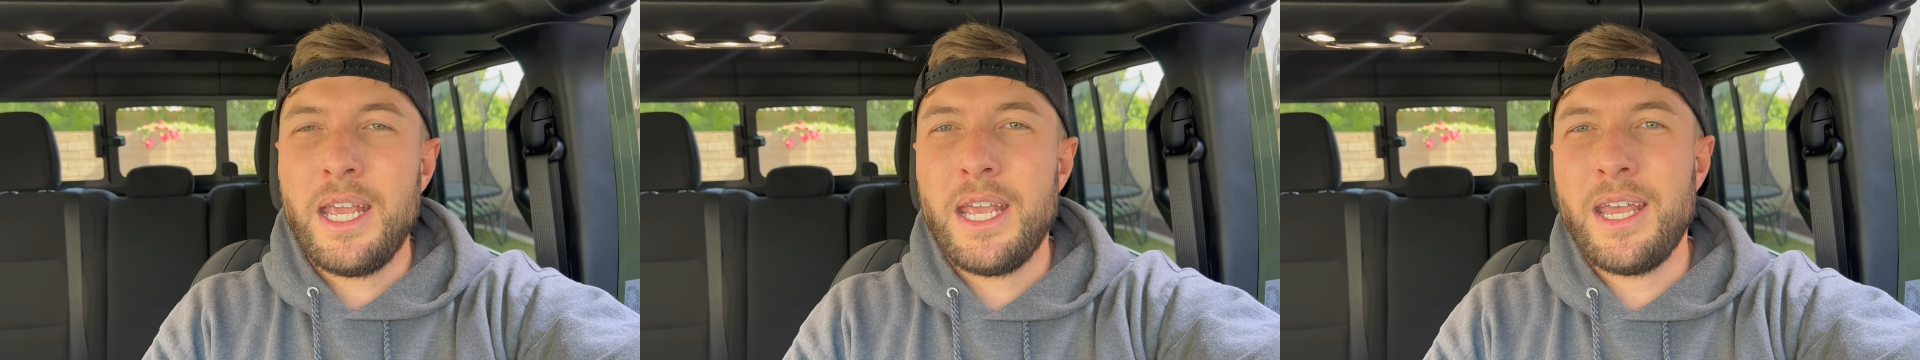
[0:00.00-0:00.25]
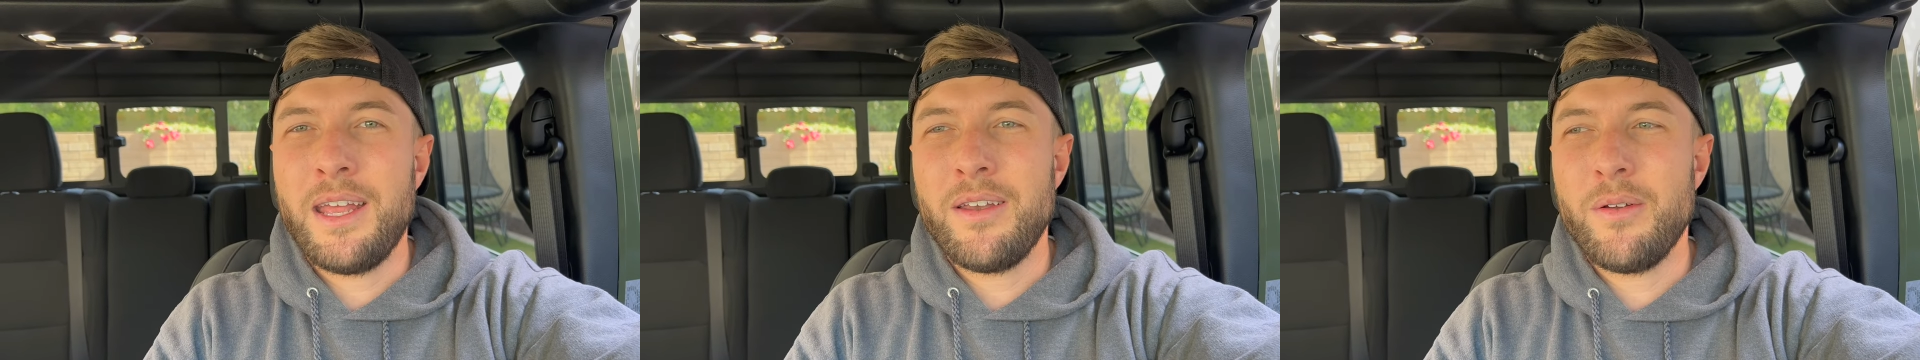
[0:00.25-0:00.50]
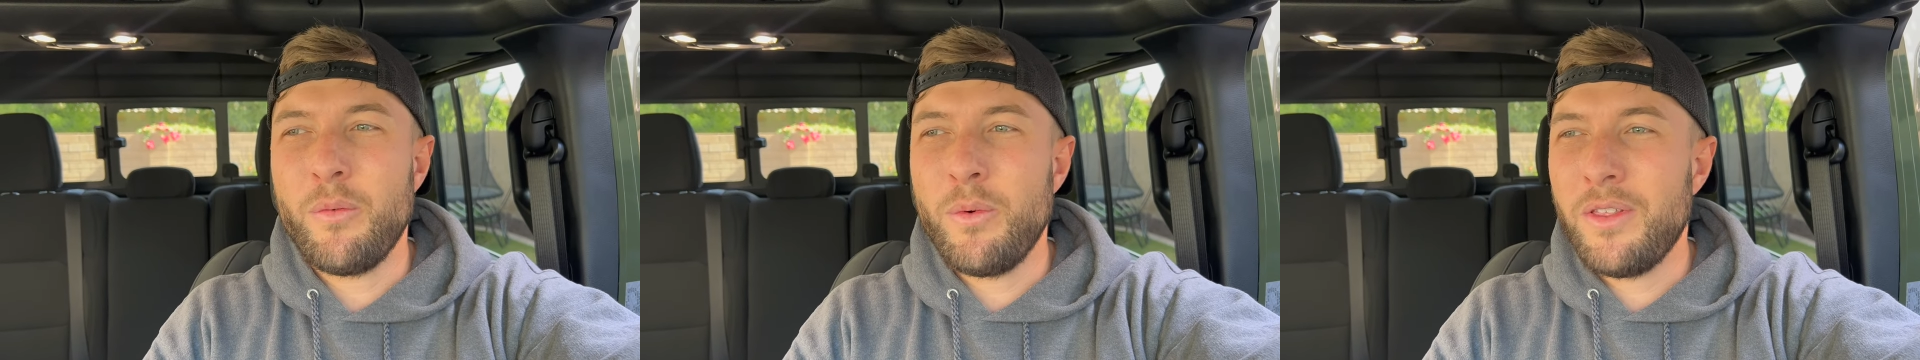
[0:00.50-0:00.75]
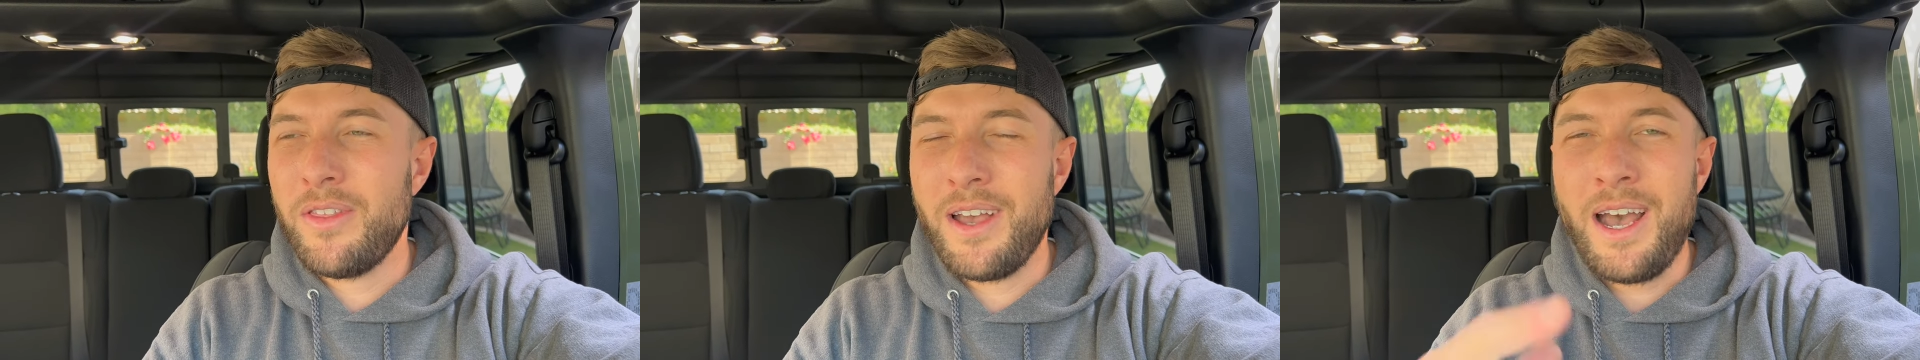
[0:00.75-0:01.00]
And
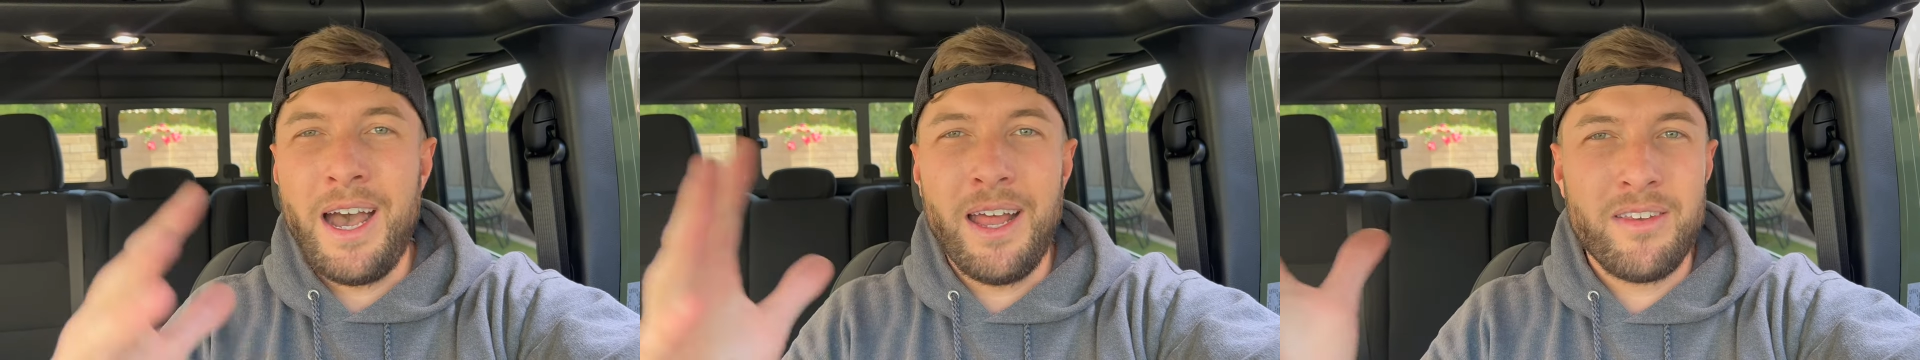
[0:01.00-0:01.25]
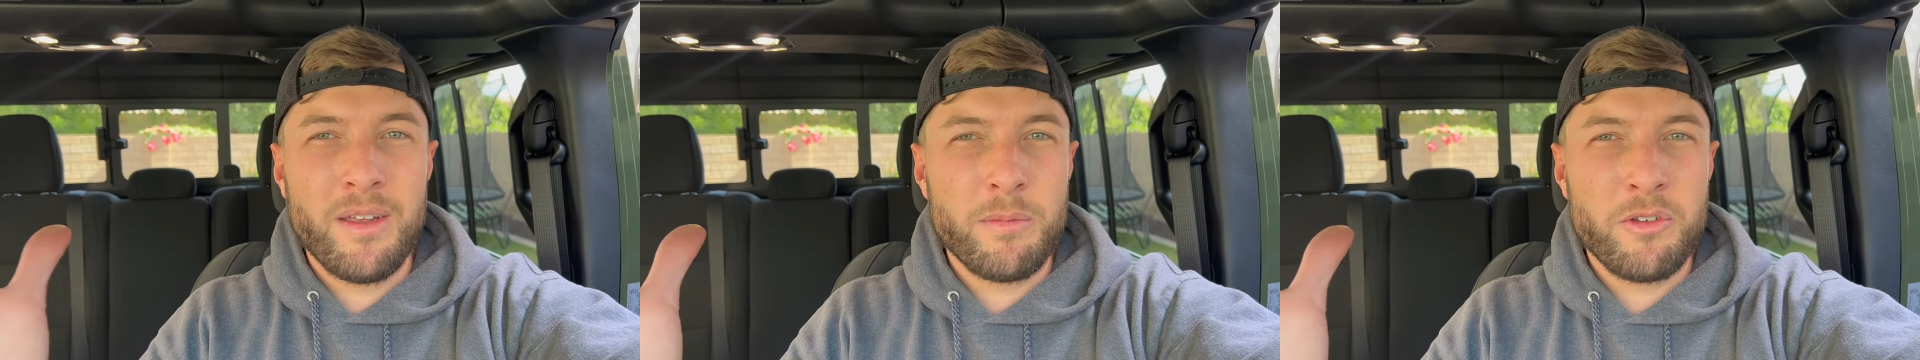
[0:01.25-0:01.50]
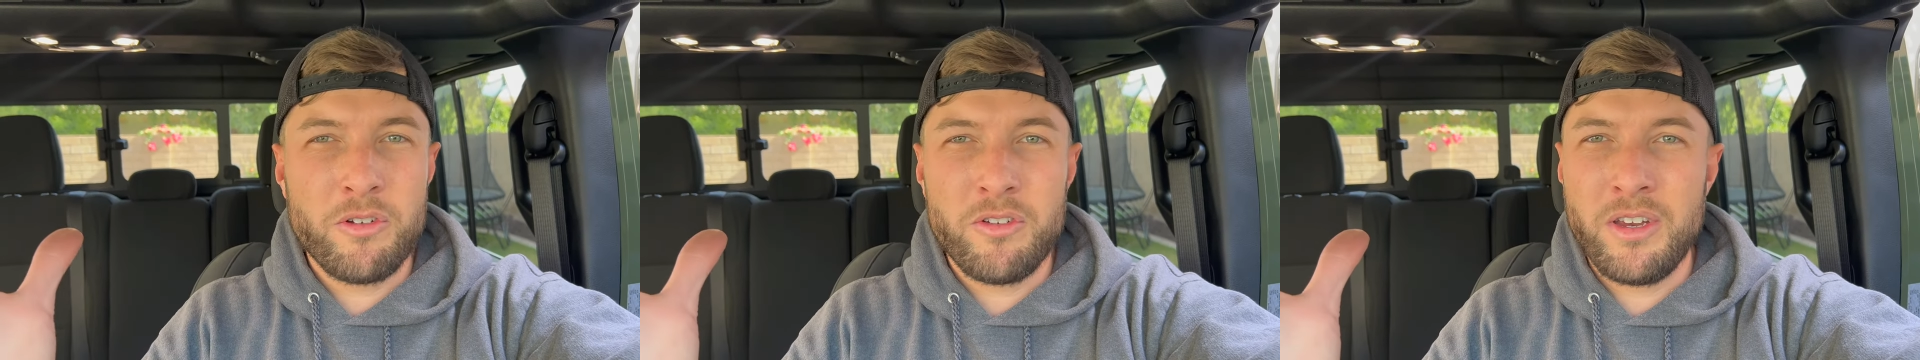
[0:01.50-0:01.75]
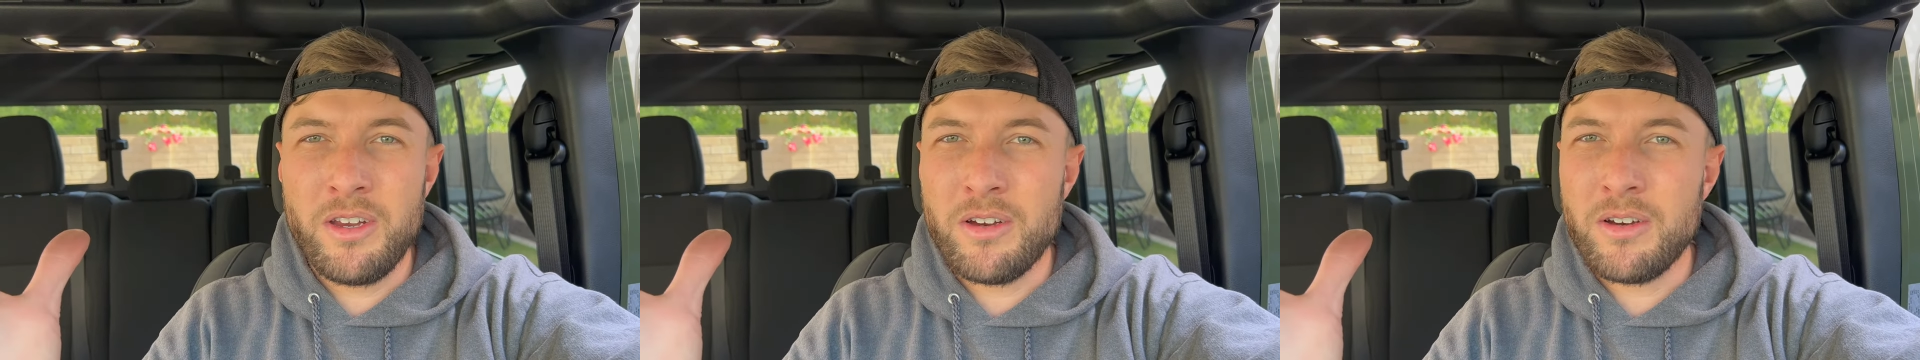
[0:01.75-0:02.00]
with the hot
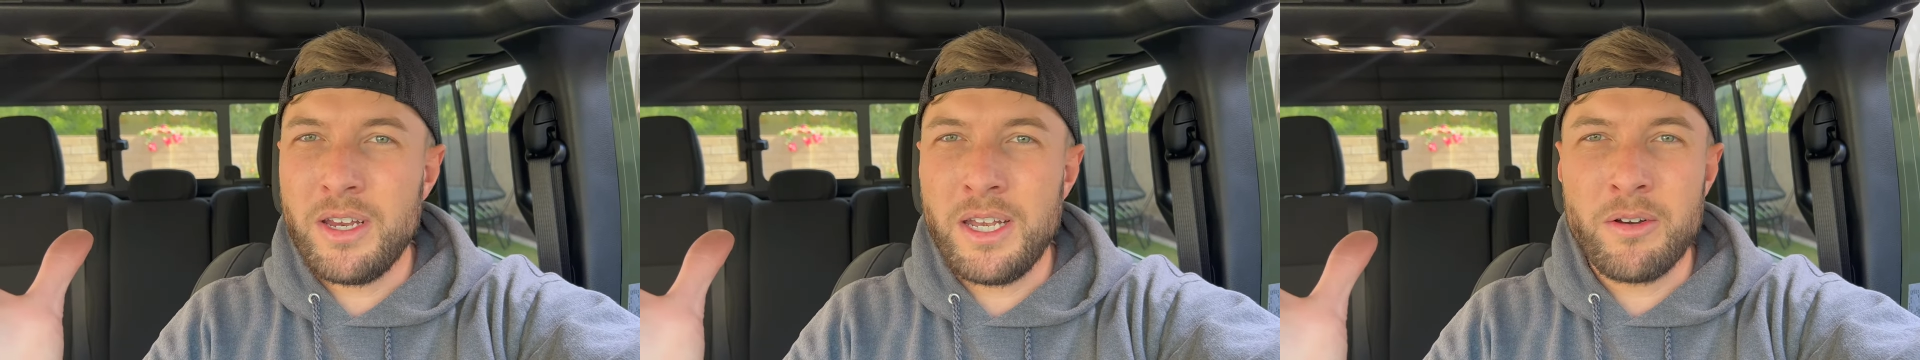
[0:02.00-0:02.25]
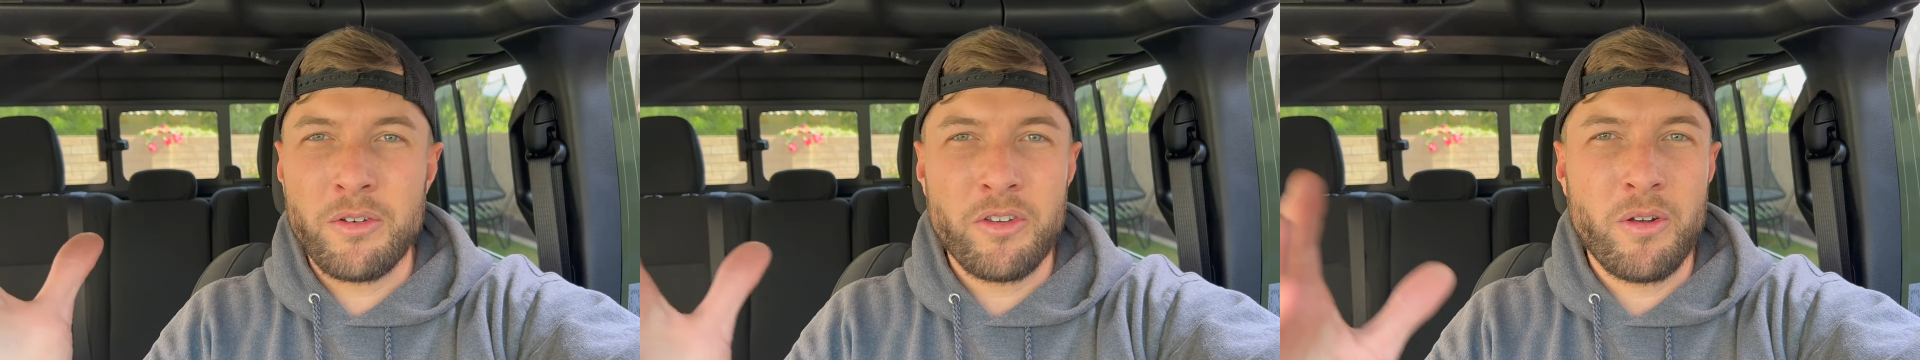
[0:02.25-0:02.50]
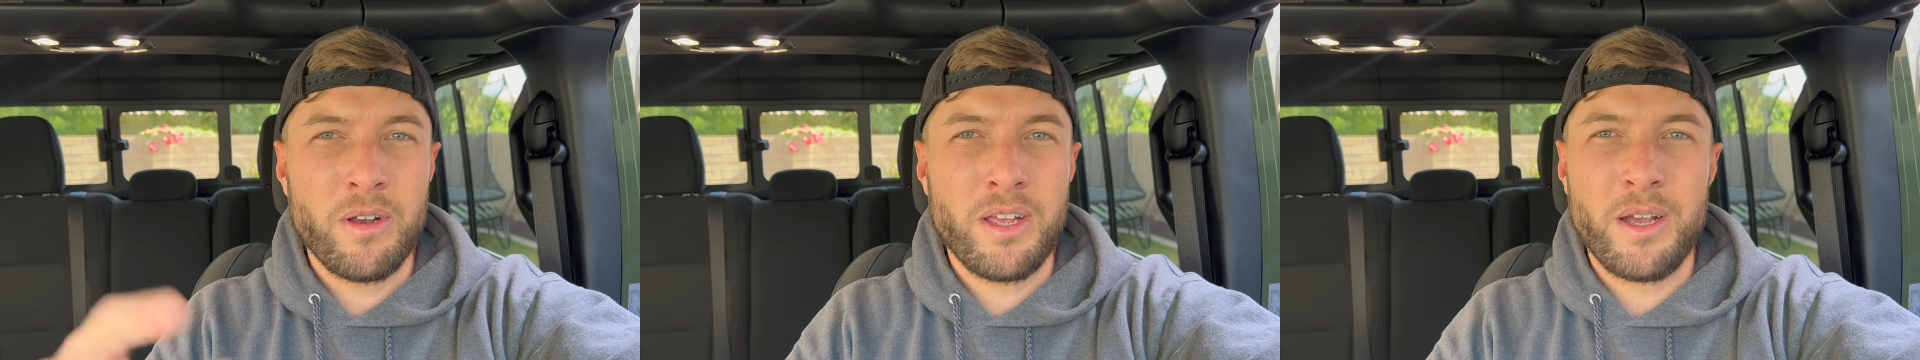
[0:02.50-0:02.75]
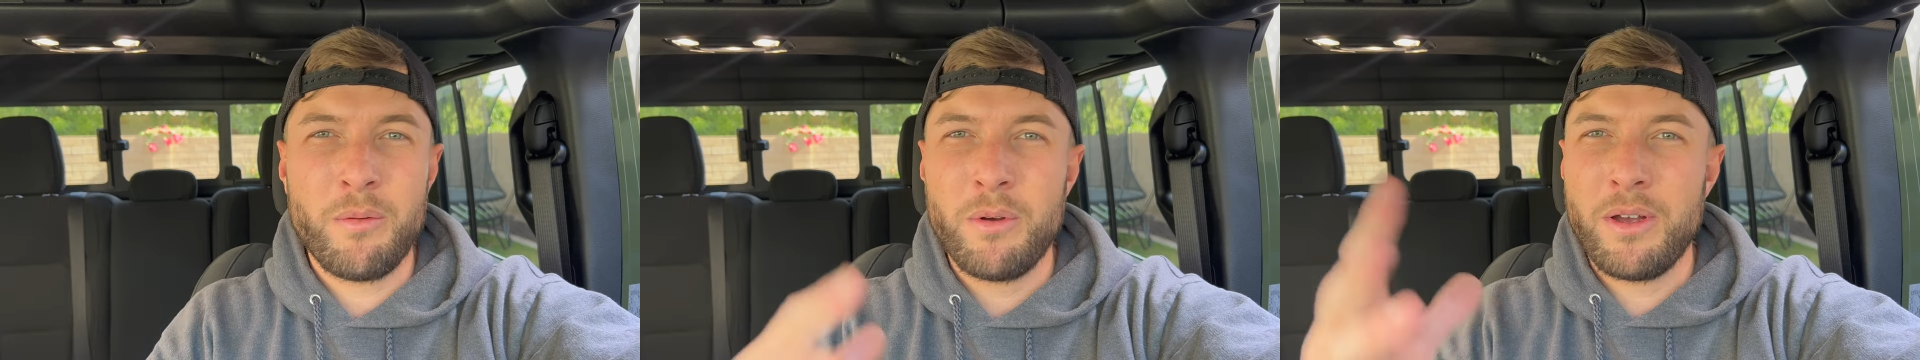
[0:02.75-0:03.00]
temperatures here in
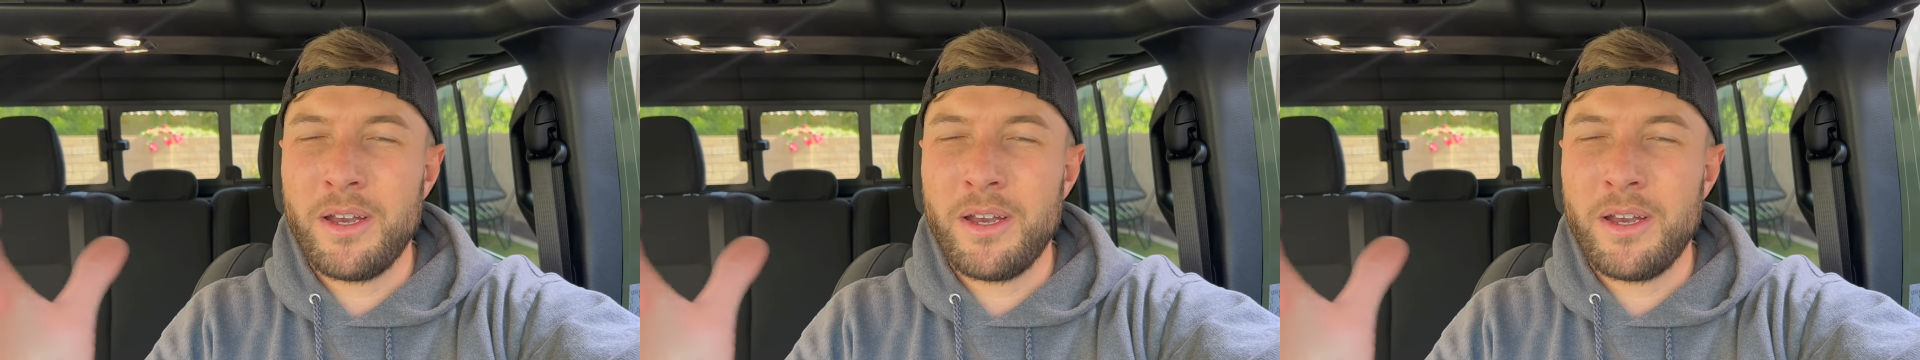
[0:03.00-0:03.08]
Arizona,